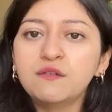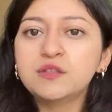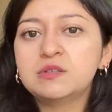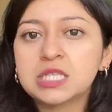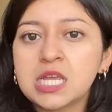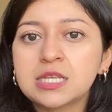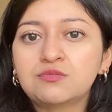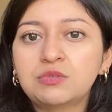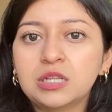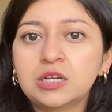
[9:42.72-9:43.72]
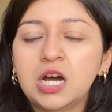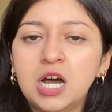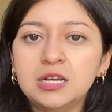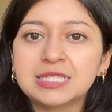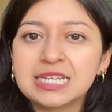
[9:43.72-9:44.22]
those things really
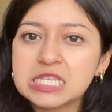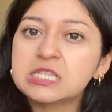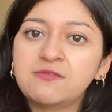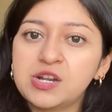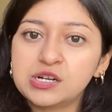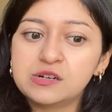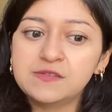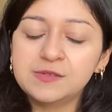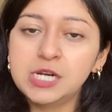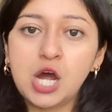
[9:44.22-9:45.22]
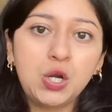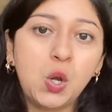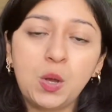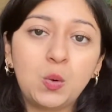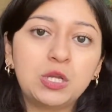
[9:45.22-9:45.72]
cause like this fear of not
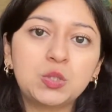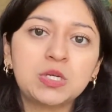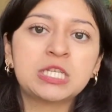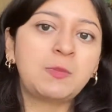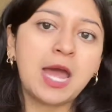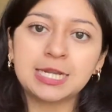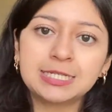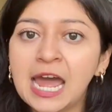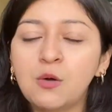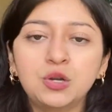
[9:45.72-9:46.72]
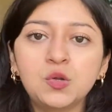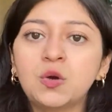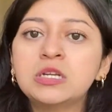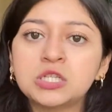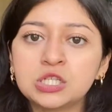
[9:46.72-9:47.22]
knowing what to expect. How are you
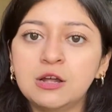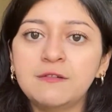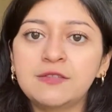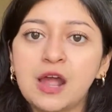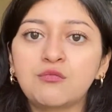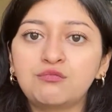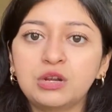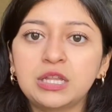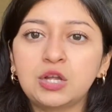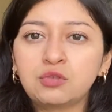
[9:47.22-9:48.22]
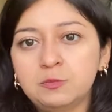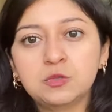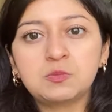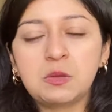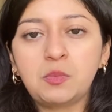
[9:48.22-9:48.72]
going to solve that really
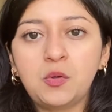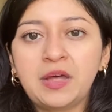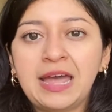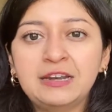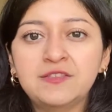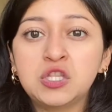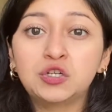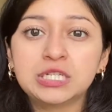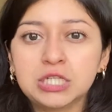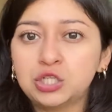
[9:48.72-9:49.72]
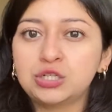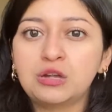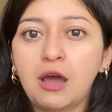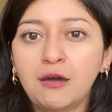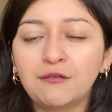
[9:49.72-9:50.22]
cripples people kind of in their decision
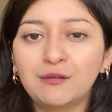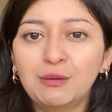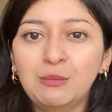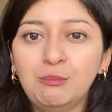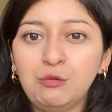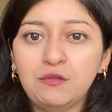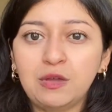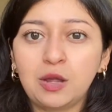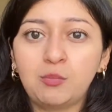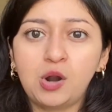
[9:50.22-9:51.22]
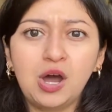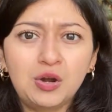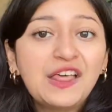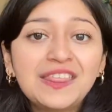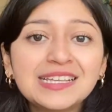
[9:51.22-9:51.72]
of moving abroad.
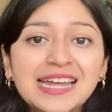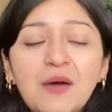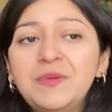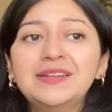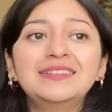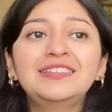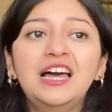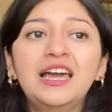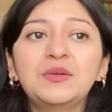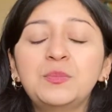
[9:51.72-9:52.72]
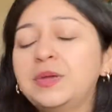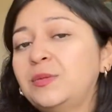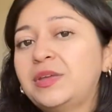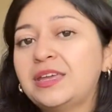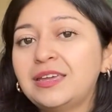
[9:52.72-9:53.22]
Things happen, like
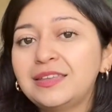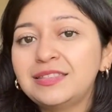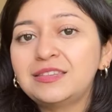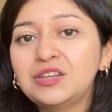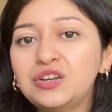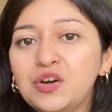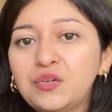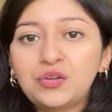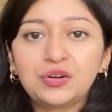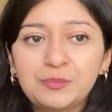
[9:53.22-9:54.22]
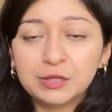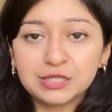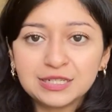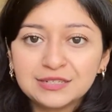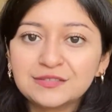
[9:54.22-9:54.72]
maybe, you know, your
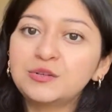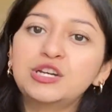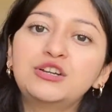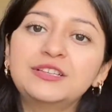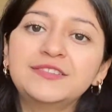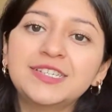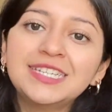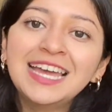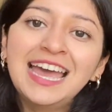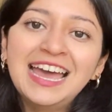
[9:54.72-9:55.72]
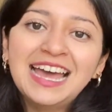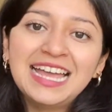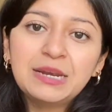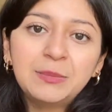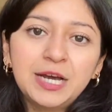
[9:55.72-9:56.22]
building where you're living
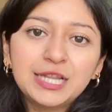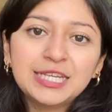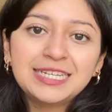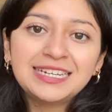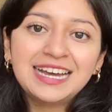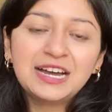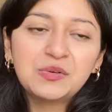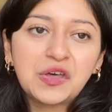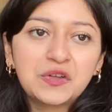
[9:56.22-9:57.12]
in Bali with other